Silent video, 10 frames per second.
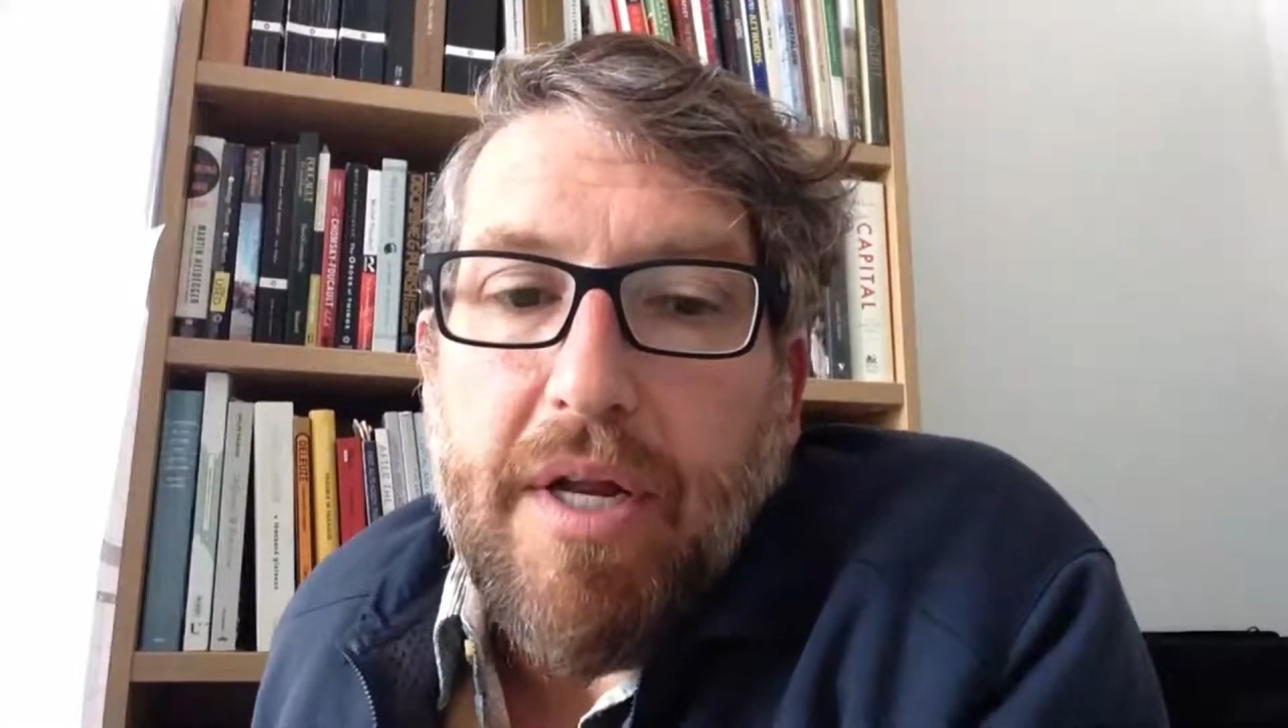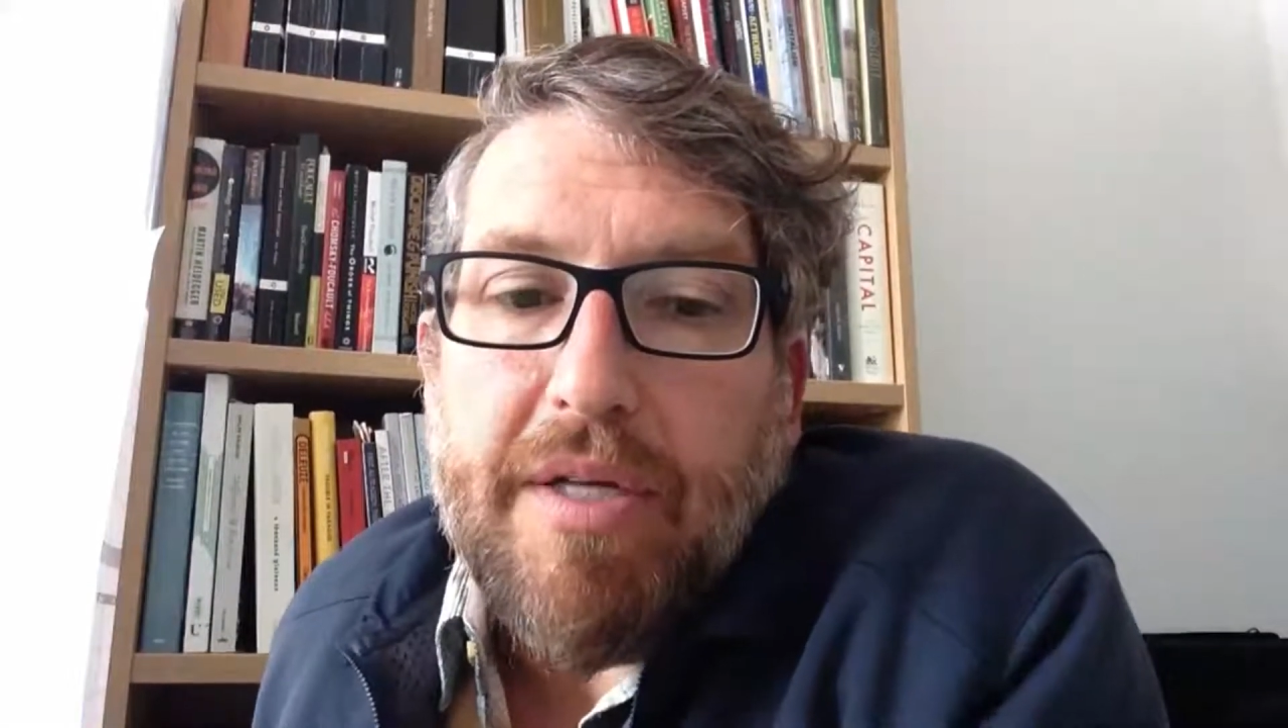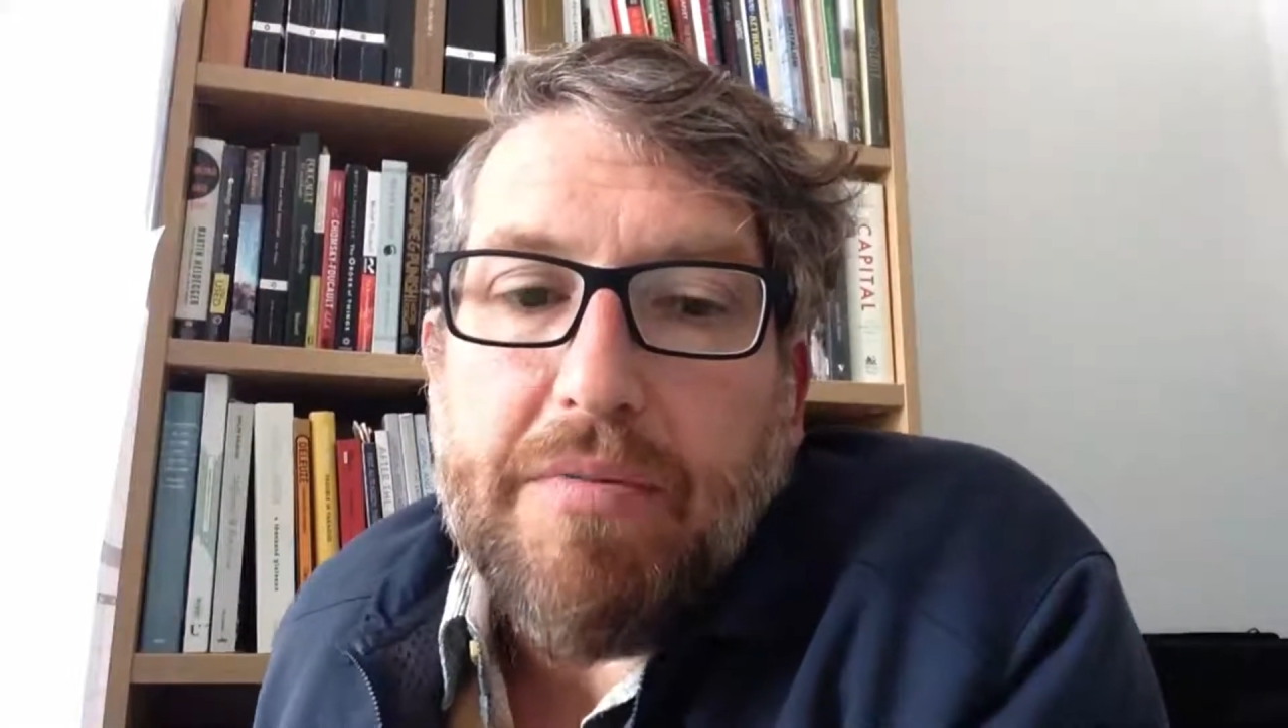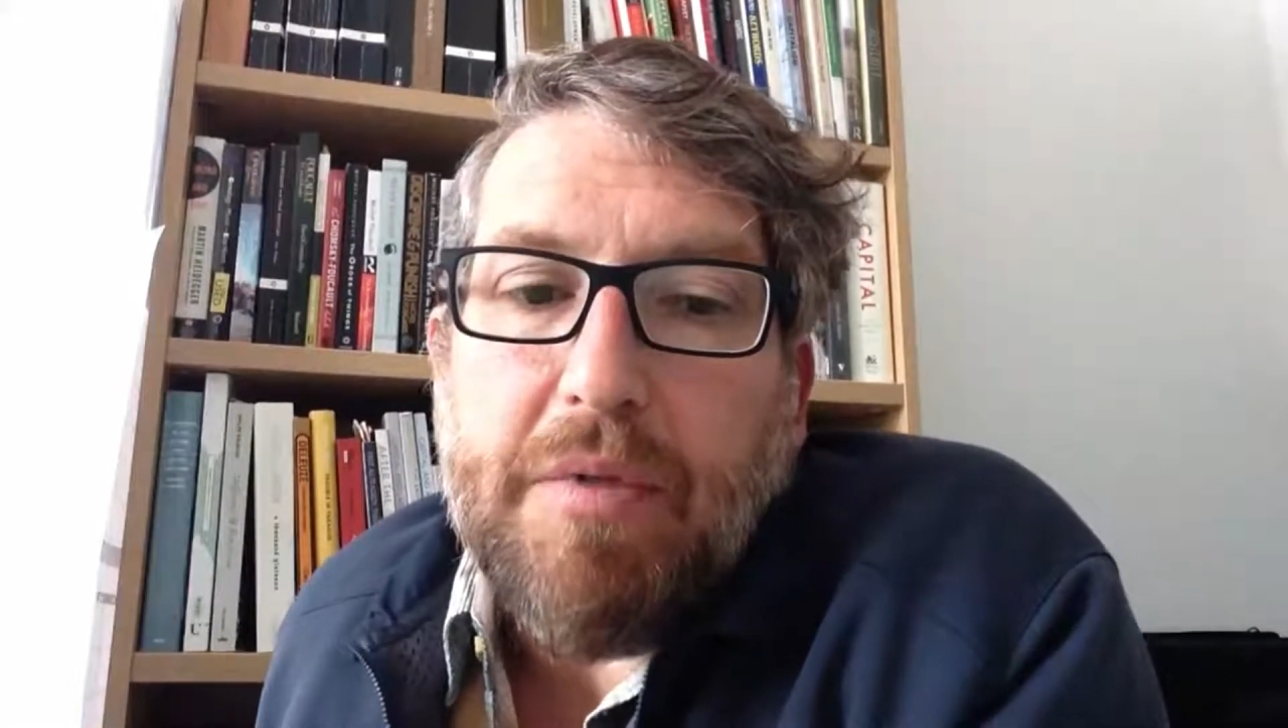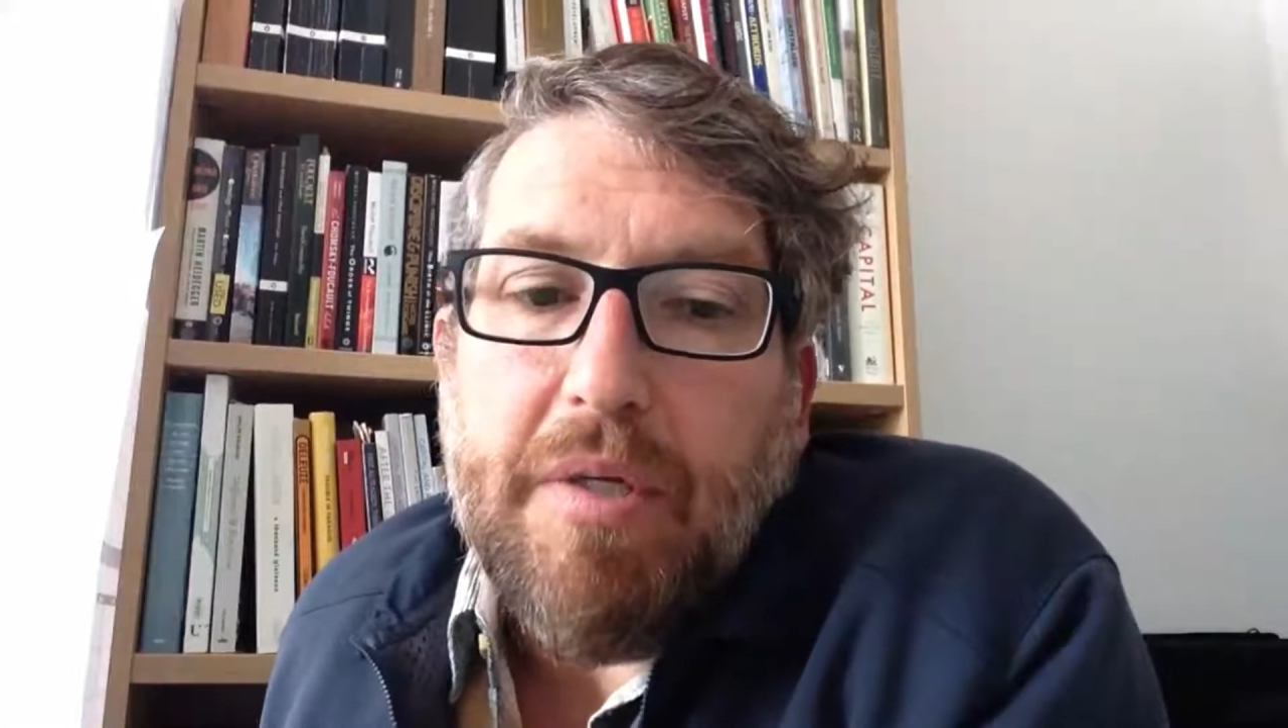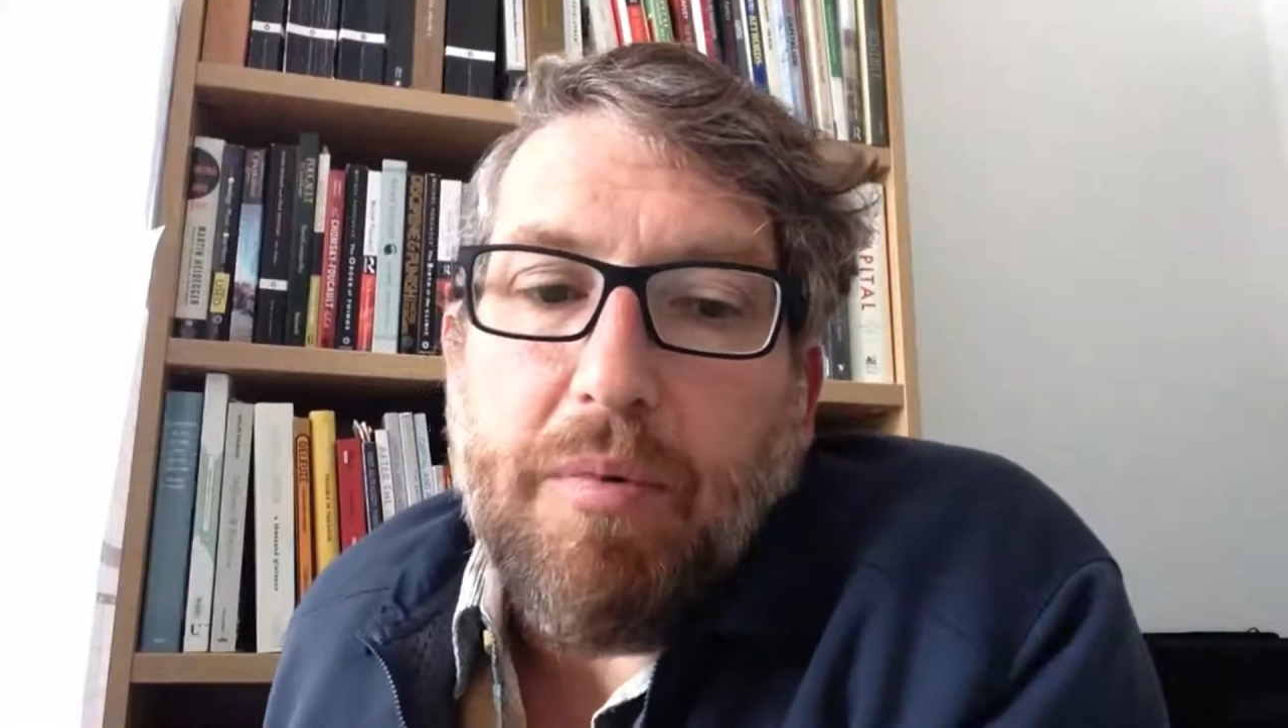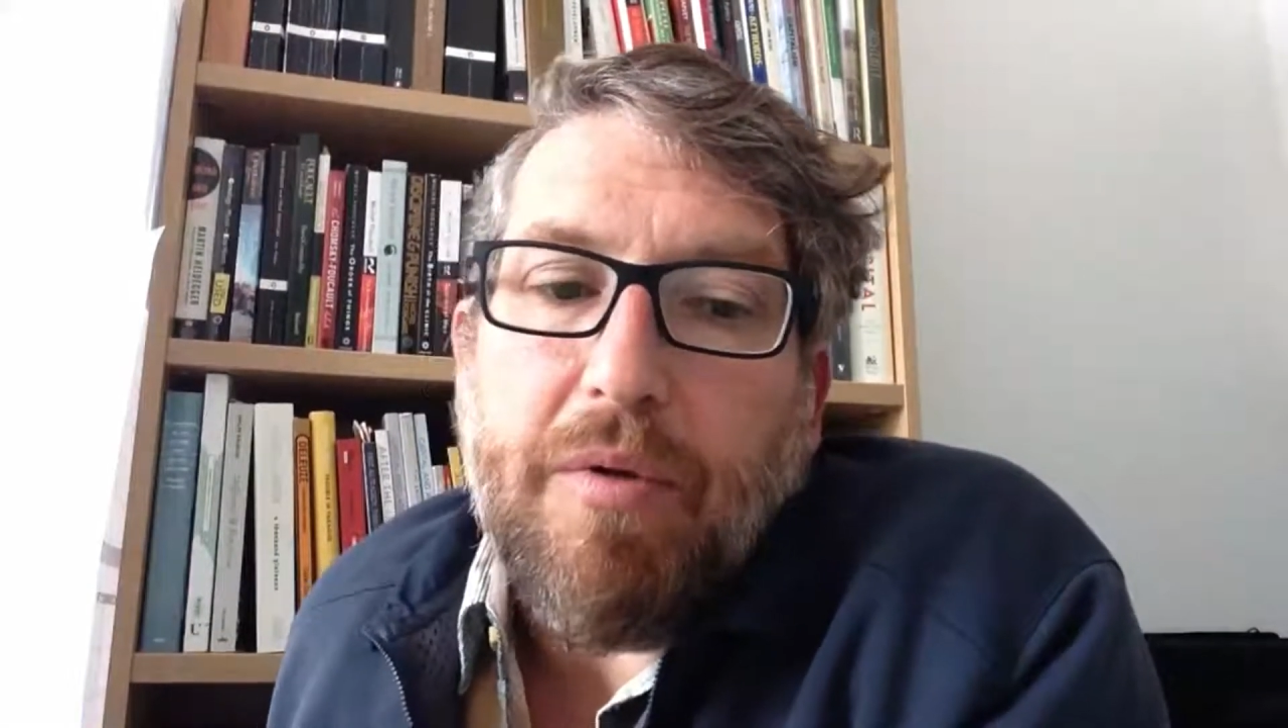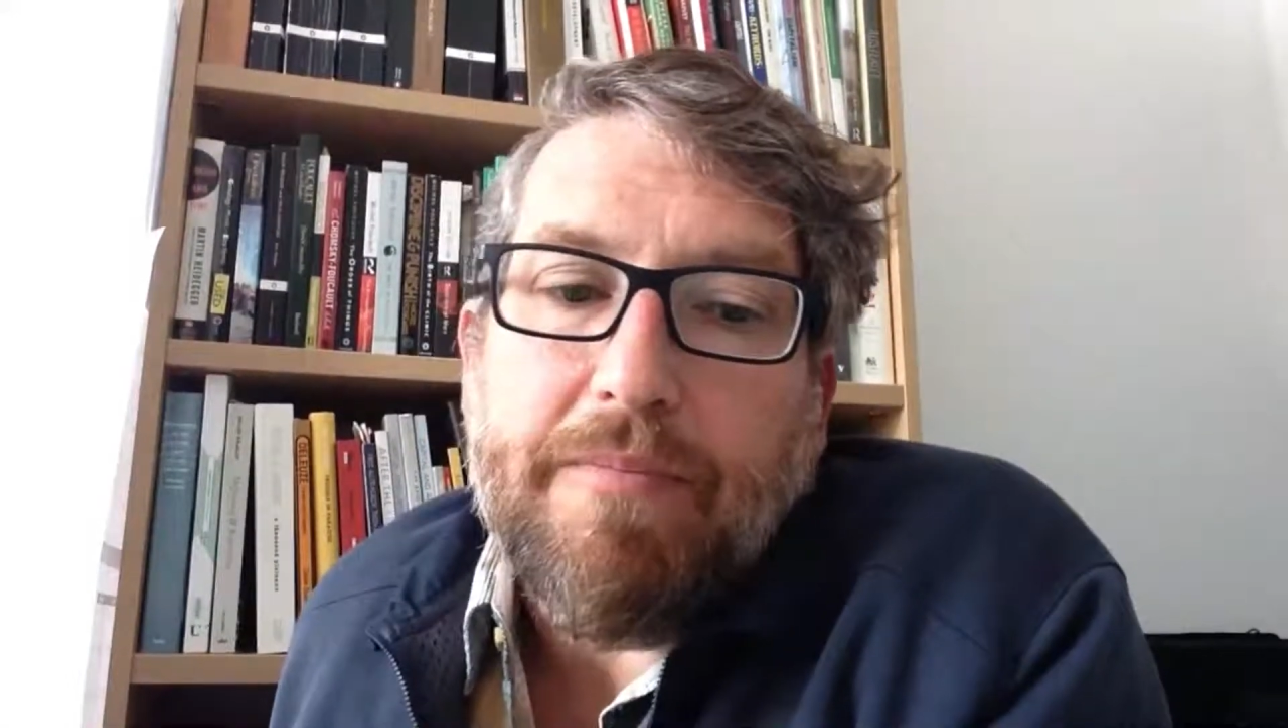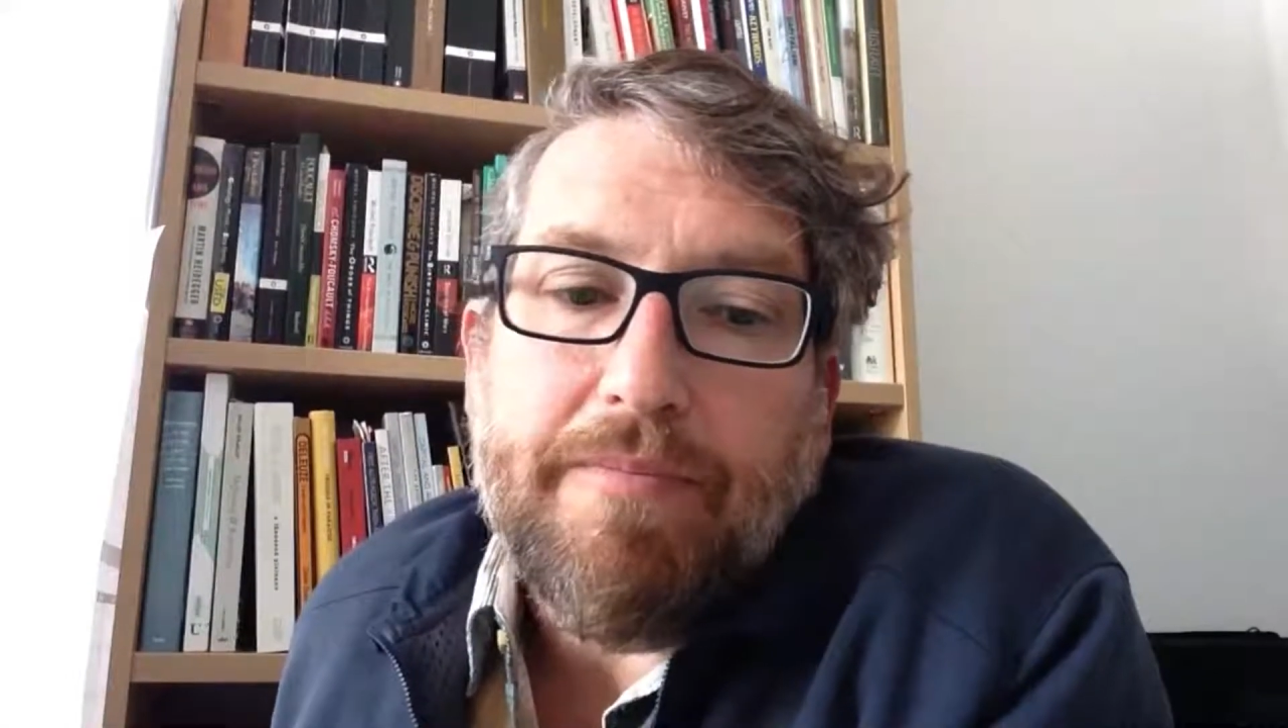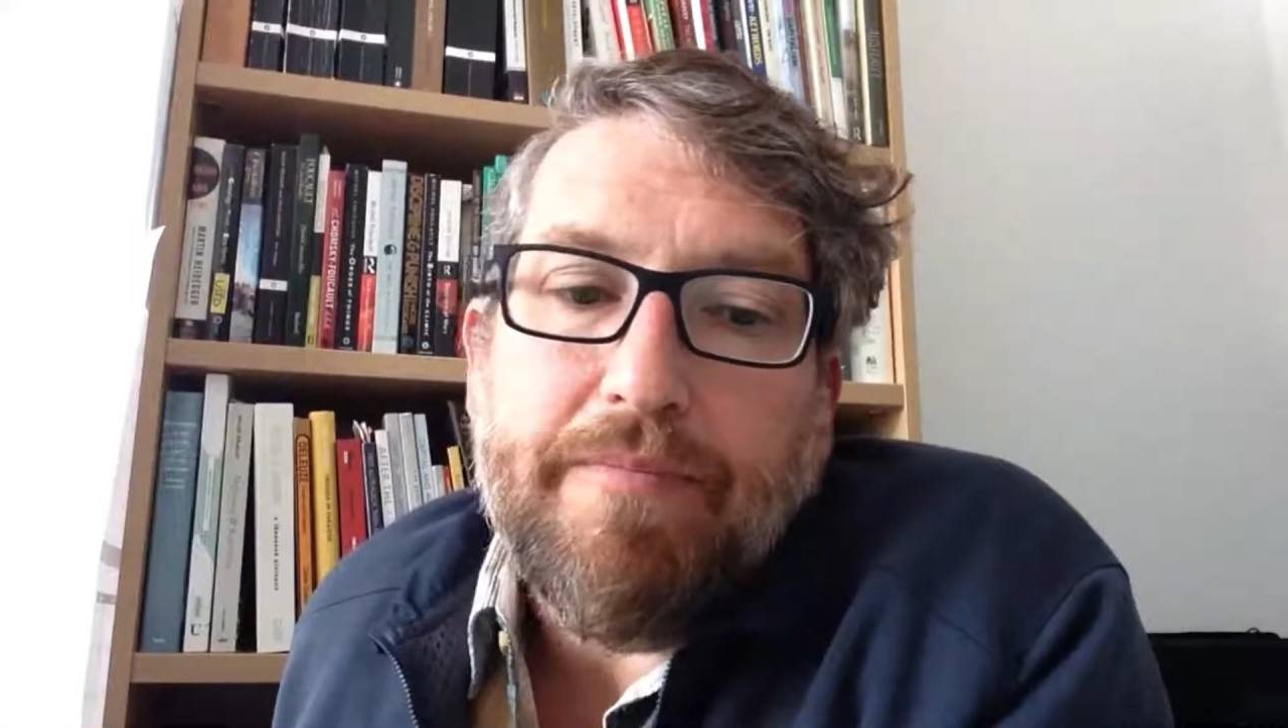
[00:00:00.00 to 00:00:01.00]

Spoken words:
in as people.